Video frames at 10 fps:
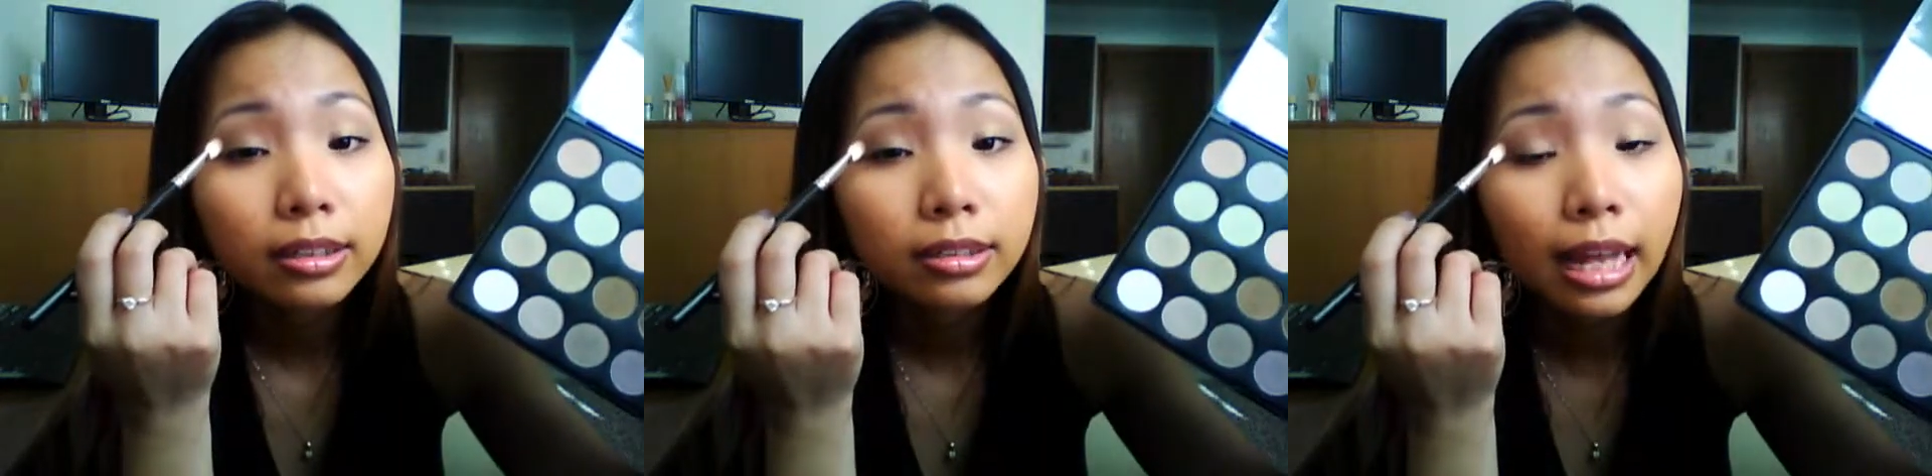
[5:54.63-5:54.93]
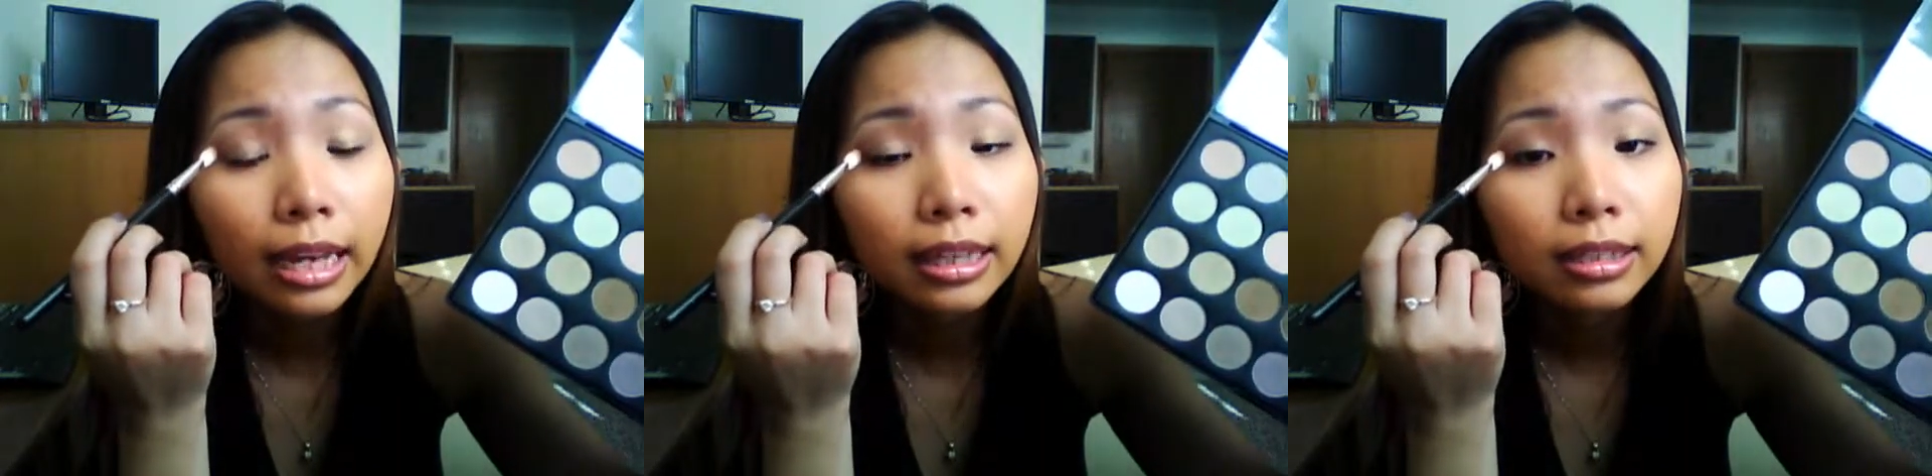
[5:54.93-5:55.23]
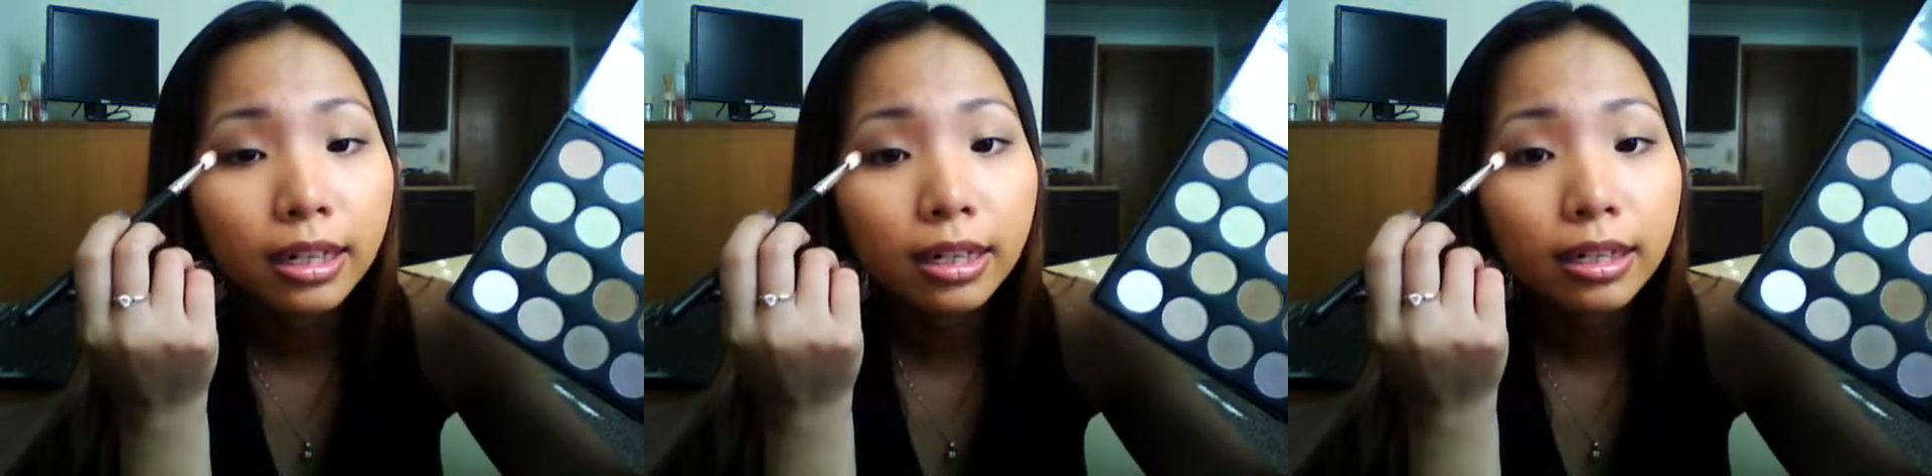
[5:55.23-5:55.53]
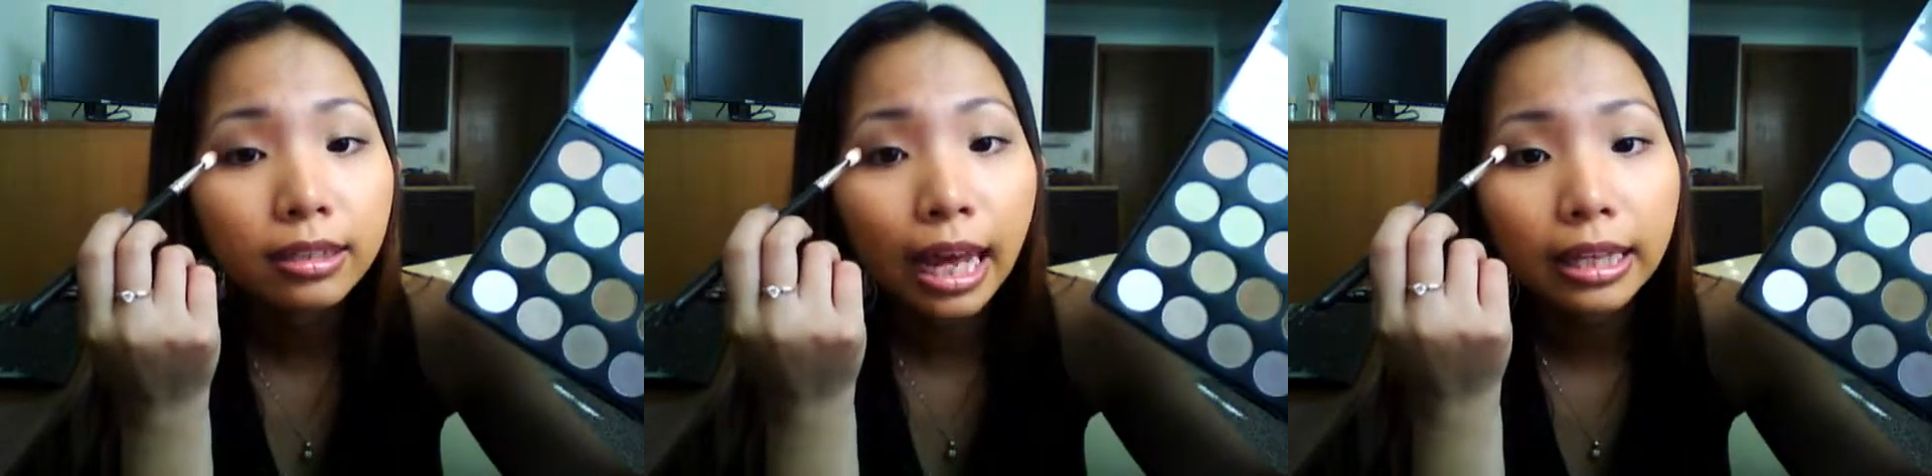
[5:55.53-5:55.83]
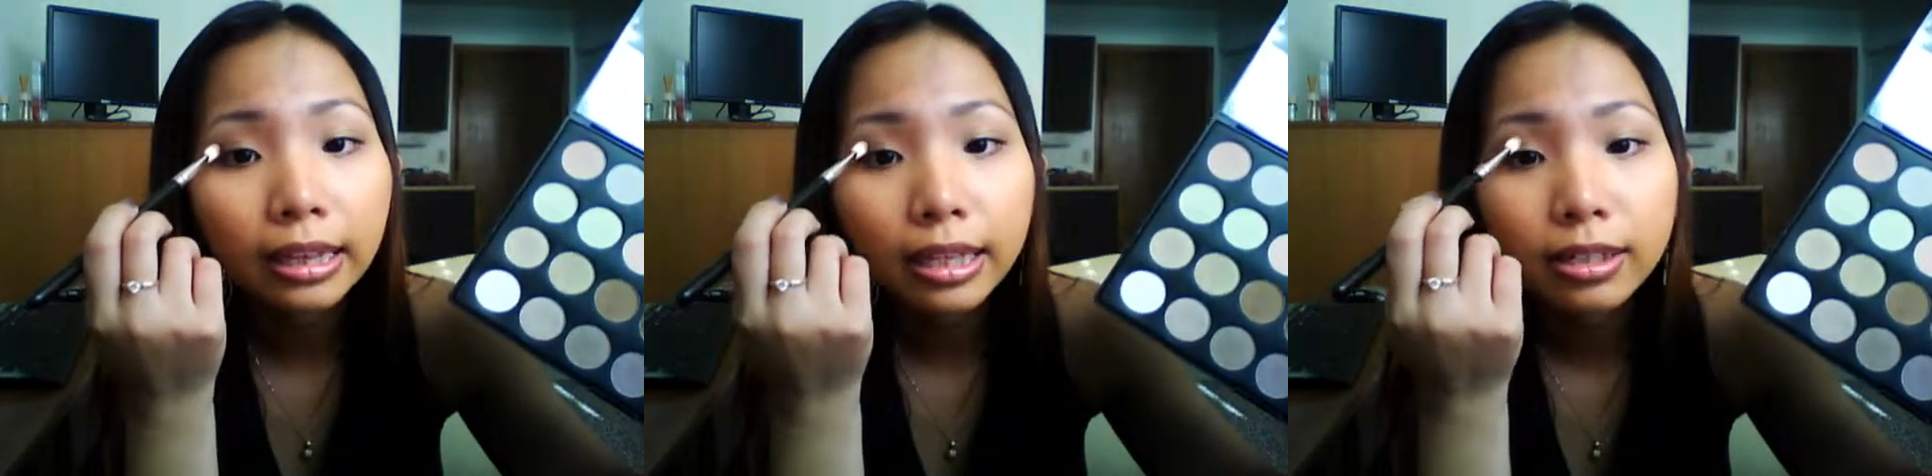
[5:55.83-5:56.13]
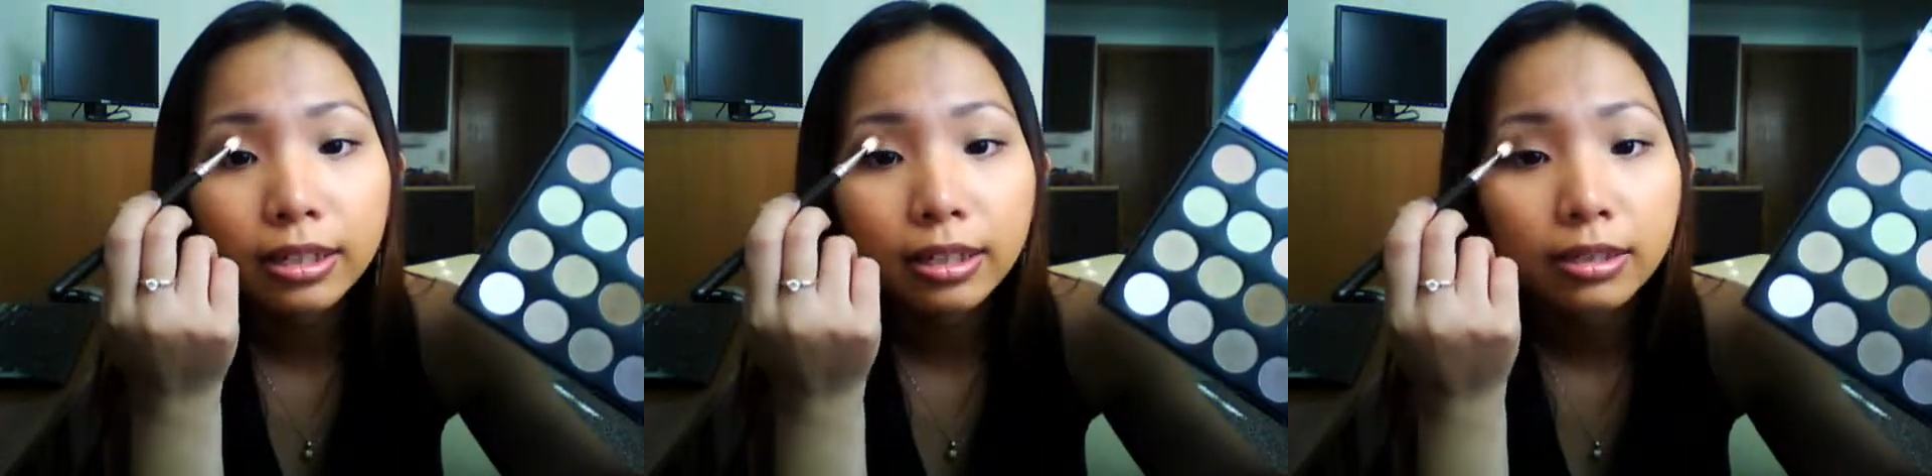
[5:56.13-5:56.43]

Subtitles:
lightly